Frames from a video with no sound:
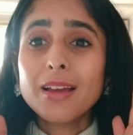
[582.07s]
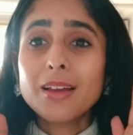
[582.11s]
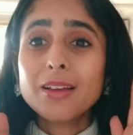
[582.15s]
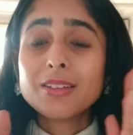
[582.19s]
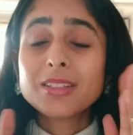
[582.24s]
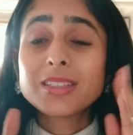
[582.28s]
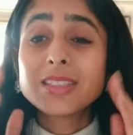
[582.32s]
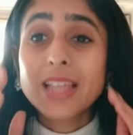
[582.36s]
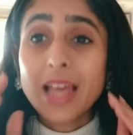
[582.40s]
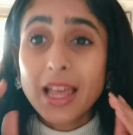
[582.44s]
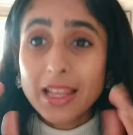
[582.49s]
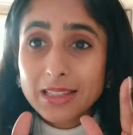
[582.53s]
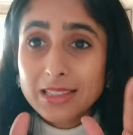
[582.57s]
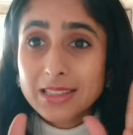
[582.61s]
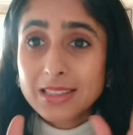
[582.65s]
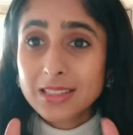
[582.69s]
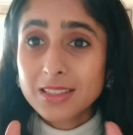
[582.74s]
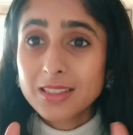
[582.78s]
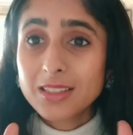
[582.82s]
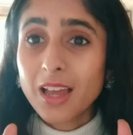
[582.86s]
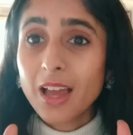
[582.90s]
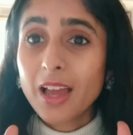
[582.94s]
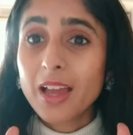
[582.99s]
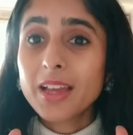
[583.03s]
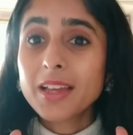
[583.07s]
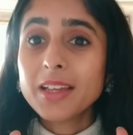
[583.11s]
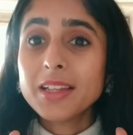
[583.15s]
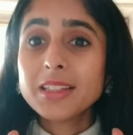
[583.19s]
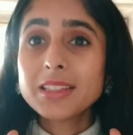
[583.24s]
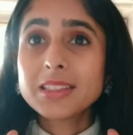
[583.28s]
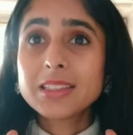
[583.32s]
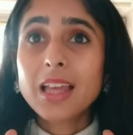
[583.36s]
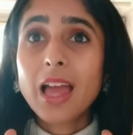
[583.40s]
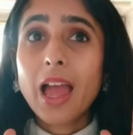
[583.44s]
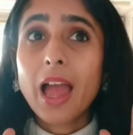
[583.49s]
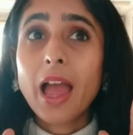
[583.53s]

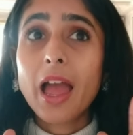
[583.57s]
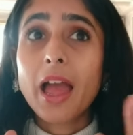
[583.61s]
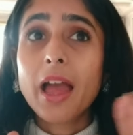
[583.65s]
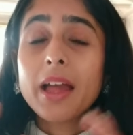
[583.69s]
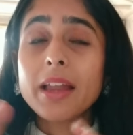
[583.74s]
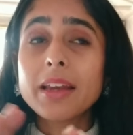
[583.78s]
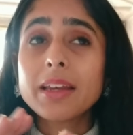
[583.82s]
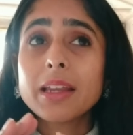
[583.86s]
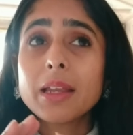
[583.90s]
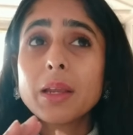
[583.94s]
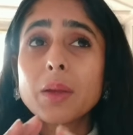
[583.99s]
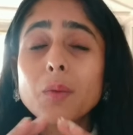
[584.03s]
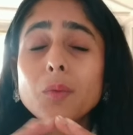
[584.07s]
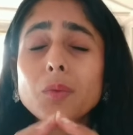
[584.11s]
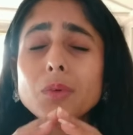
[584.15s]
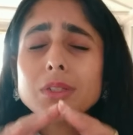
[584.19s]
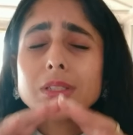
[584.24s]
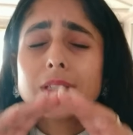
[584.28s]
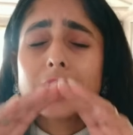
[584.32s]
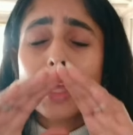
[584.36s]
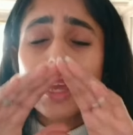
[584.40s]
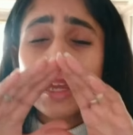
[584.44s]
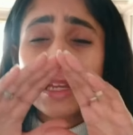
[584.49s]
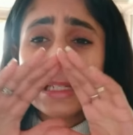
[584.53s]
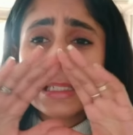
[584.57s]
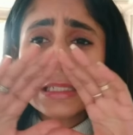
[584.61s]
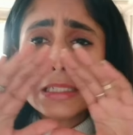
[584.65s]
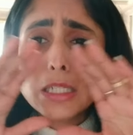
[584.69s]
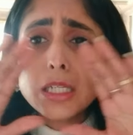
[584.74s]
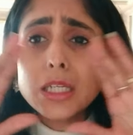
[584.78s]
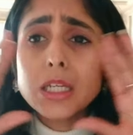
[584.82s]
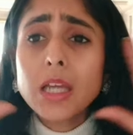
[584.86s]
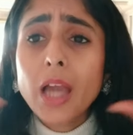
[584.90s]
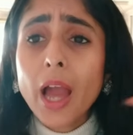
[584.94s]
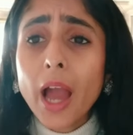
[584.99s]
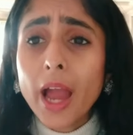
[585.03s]
sensitized and it was like
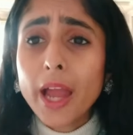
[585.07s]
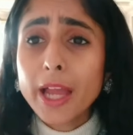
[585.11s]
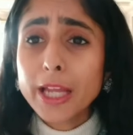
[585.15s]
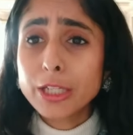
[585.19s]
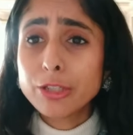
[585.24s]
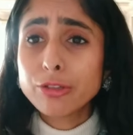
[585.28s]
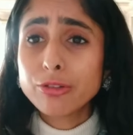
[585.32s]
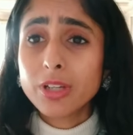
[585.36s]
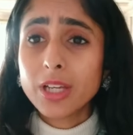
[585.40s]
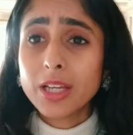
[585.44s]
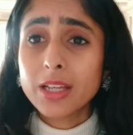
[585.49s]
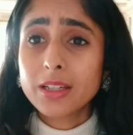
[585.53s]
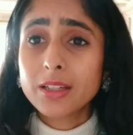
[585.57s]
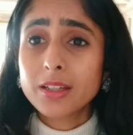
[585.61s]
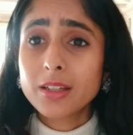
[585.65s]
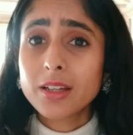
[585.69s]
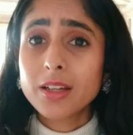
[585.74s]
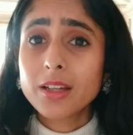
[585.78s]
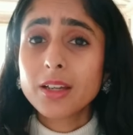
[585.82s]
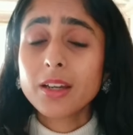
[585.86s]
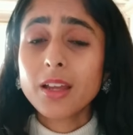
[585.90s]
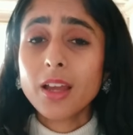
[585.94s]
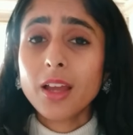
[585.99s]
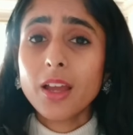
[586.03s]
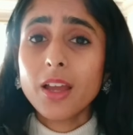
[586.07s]
dehydrated.